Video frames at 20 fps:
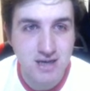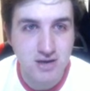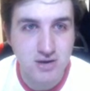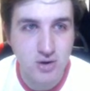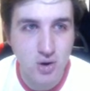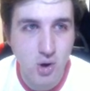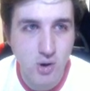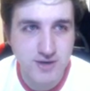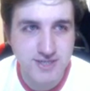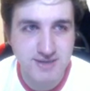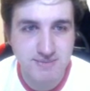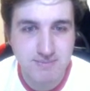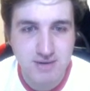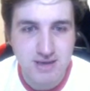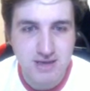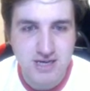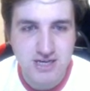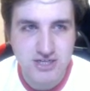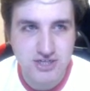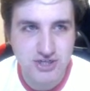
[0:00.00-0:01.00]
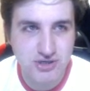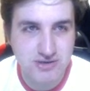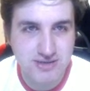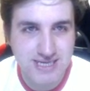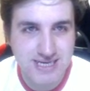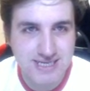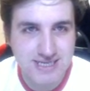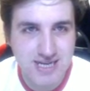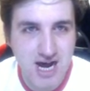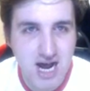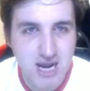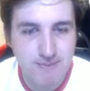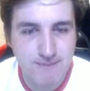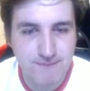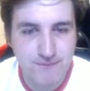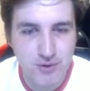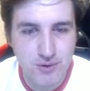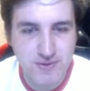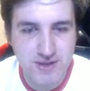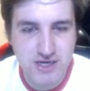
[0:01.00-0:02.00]
Awesome. Just in time
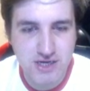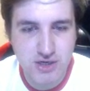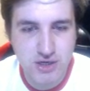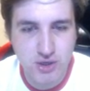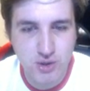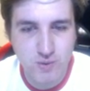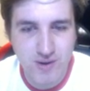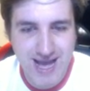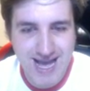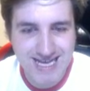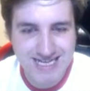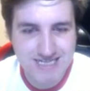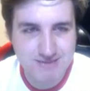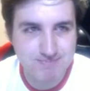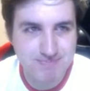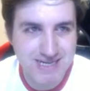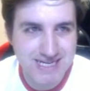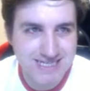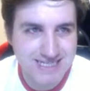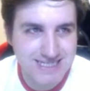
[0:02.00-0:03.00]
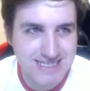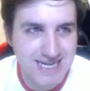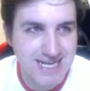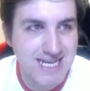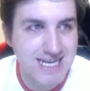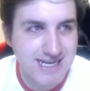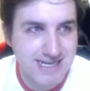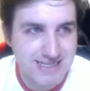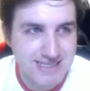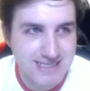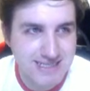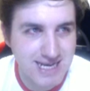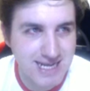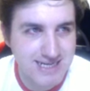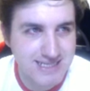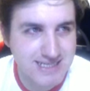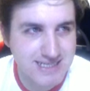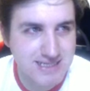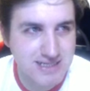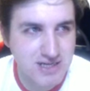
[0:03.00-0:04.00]
for the new SBCs.
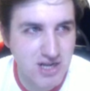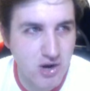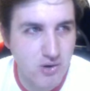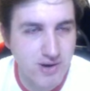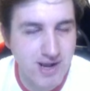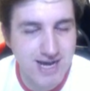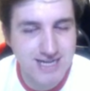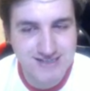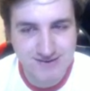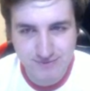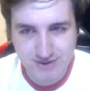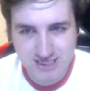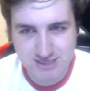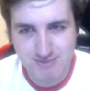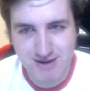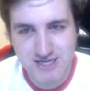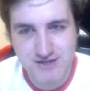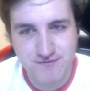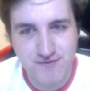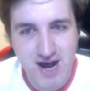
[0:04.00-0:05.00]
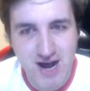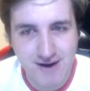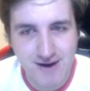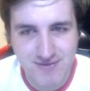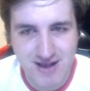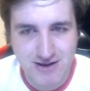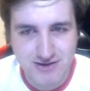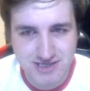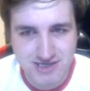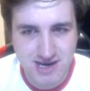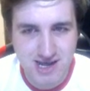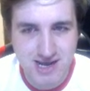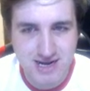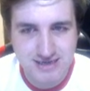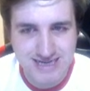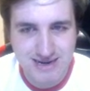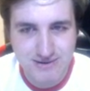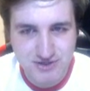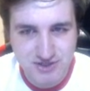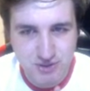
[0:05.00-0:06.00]
Let's go, guys. If we can smash 5,000 likes,
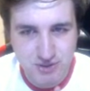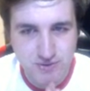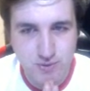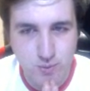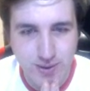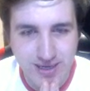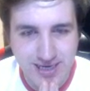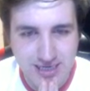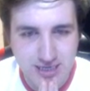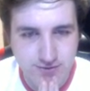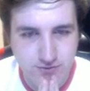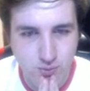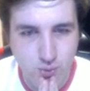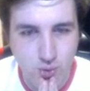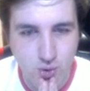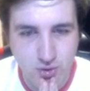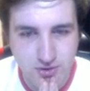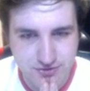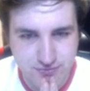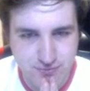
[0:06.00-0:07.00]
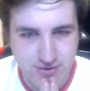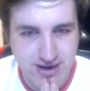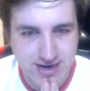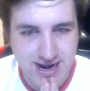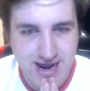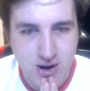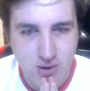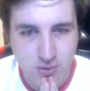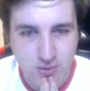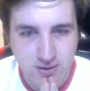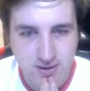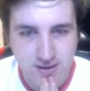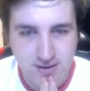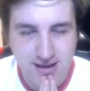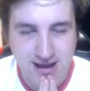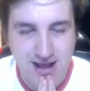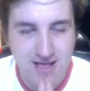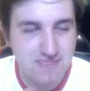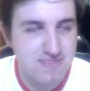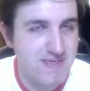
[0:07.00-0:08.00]
I'll do the weekly rewards right now.
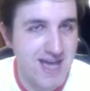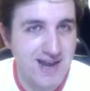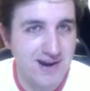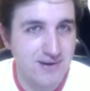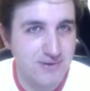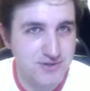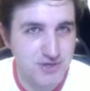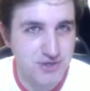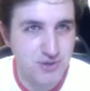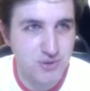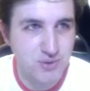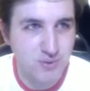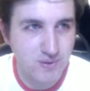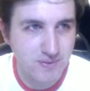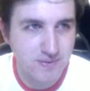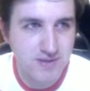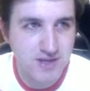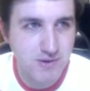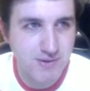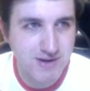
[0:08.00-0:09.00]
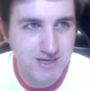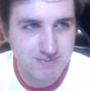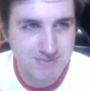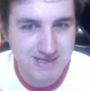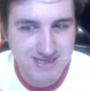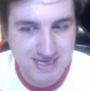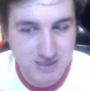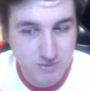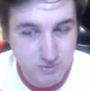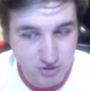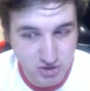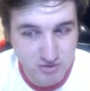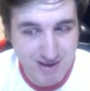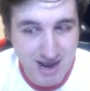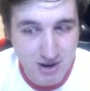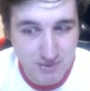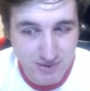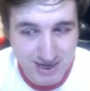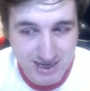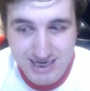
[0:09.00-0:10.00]
And then I'll do the new SBCs, which come
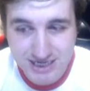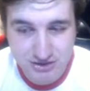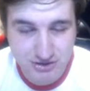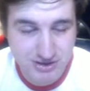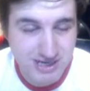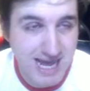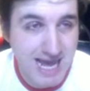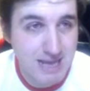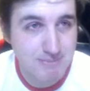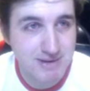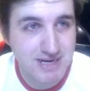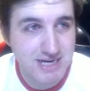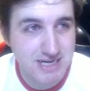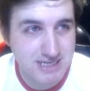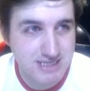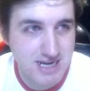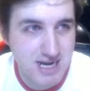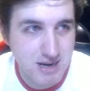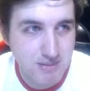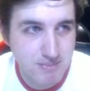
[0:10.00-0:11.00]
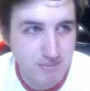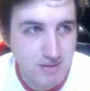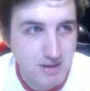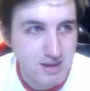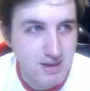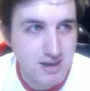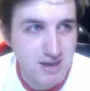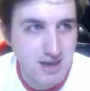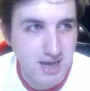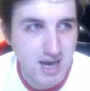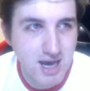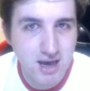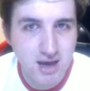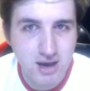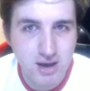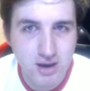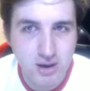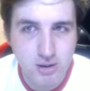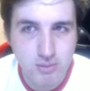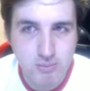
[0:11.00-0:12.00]
out in literally eight minutes' time.
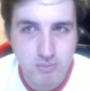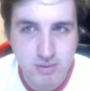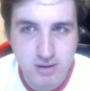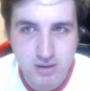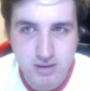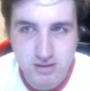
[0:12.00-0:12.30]
Um,